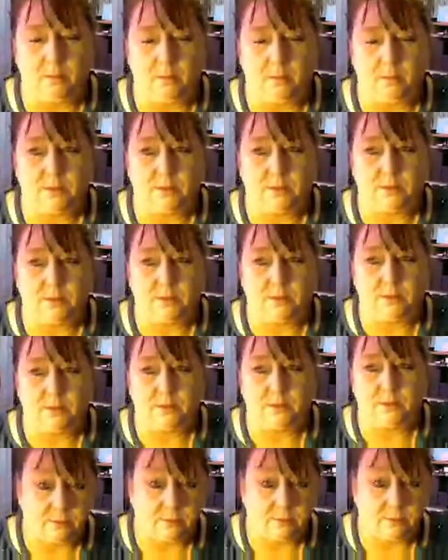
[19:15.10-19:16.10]
serious
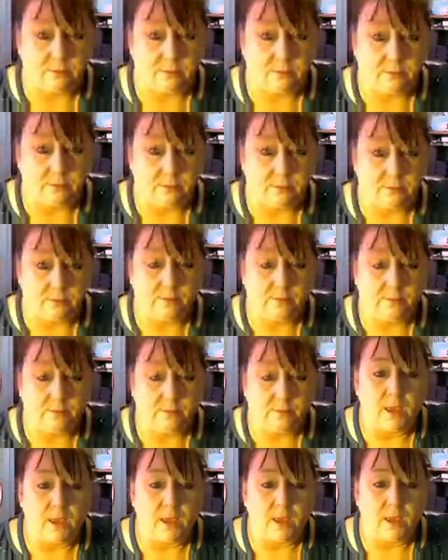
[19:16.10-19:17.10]
with this.
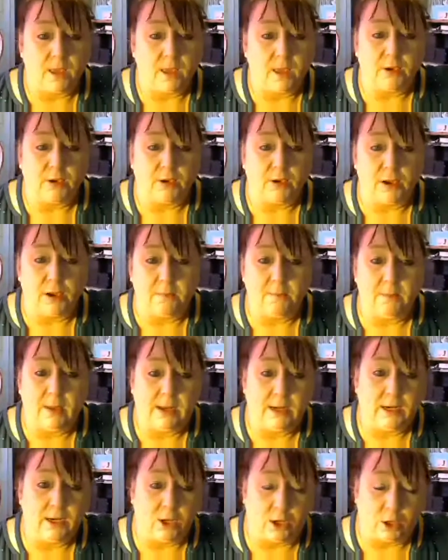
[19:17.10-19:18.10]
So I
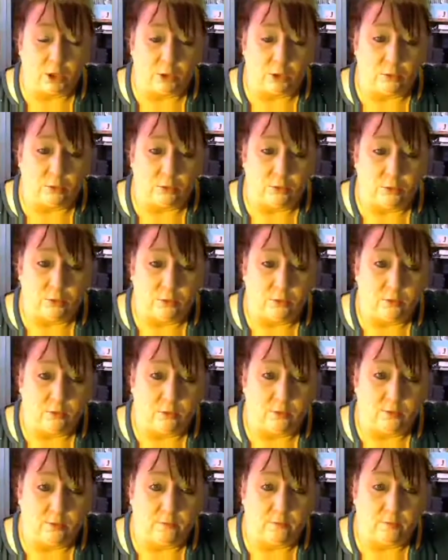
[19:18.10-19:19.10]
made a goal
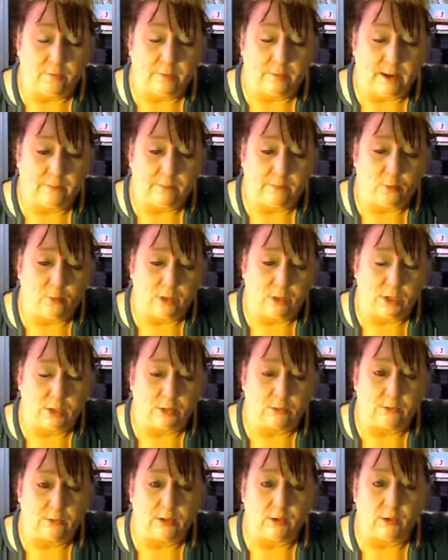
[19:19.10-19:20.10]
from that point
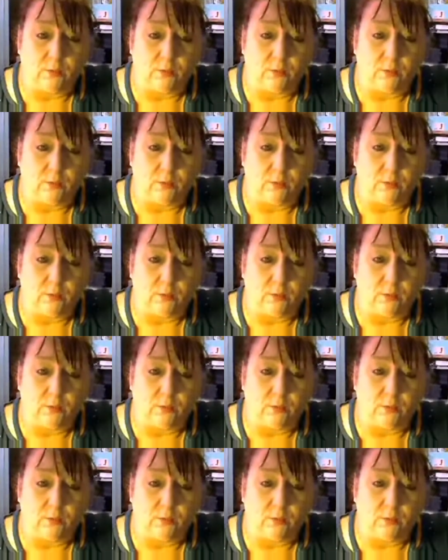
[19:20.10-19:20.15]
on that